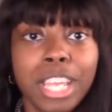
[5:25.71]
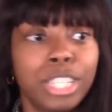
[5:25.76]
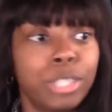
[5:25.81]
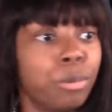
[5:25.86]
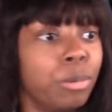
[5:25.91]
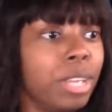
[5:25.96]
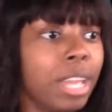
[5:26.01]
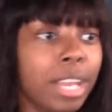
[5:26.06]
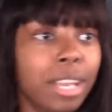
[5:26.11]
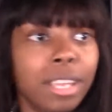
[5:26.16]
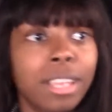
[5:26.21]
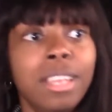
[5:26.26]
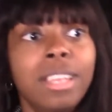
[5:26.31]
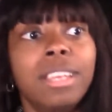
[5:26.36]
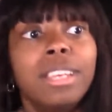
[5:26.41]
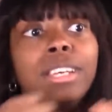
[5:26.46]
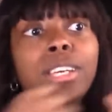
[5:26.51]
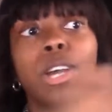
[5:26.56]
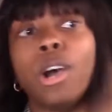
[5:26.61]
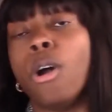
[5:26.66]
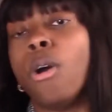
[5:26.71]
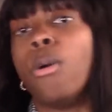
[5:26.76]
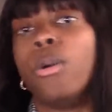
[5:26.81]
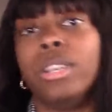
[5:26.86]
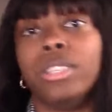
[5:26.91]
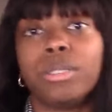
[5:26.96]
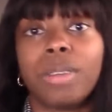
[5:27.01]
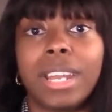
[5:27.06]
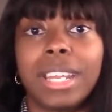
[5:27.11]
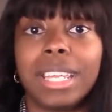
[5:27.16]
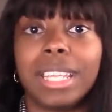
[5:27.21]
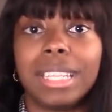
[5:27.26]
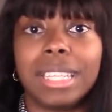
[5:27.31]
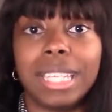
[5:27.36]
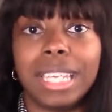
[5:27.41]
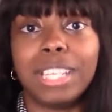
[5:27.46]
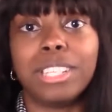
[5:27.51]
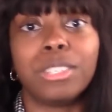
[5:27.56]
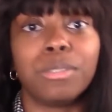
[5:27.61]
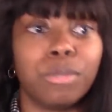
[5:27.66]
So we gotta go and try to get
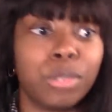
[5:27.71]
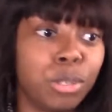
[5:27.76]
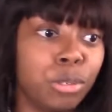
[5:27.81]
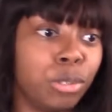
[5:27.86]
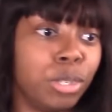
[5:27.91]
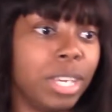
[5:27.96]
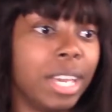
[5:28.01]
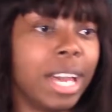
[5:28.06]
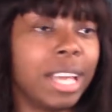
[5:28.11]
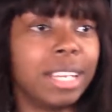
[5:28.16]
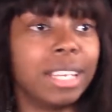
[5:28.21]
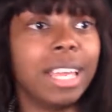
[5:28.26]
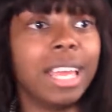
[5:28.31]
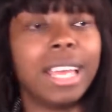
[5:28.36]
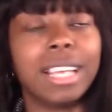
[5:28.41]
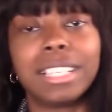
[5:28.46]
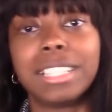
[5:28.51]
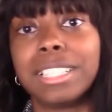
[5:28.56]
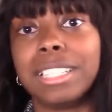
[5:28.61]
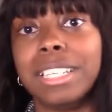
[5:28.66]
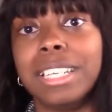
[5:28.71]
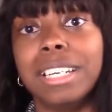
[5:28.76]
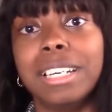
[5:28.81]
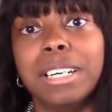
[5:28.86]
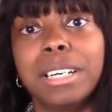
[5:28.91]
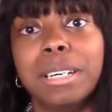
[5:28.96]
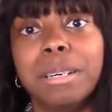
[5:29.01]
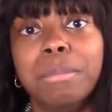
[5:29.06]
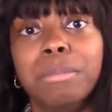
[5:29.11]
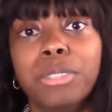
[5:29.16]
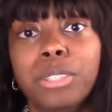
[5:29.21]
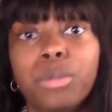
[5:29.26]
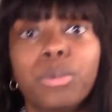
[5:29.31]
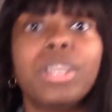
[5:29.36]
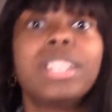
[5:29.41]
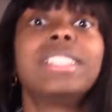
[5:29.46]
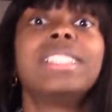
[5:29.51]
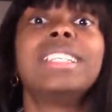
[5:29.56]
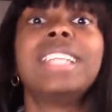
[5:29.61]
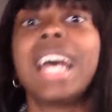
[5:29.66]
the interview. You gotta actually
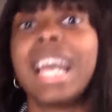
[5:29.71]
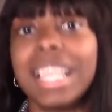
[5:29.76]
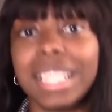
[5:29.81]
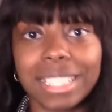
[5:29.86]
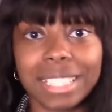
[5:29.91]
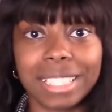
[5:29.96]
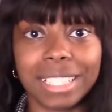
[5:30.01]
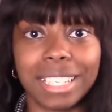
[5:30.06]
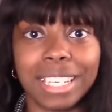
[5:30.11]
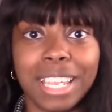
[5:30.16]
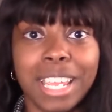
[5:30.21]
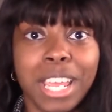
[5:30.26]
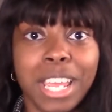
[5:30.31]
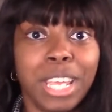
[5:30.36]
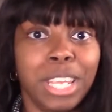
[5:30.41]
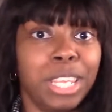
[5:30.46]
dress nicely.